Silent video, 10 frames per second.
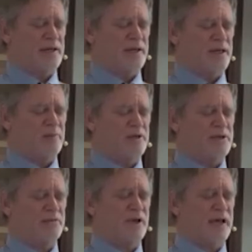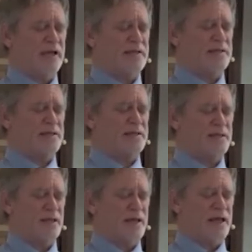the image of light,
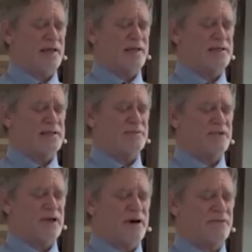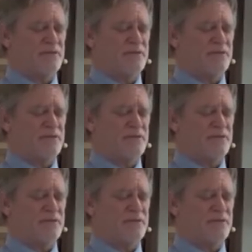the likeness of love,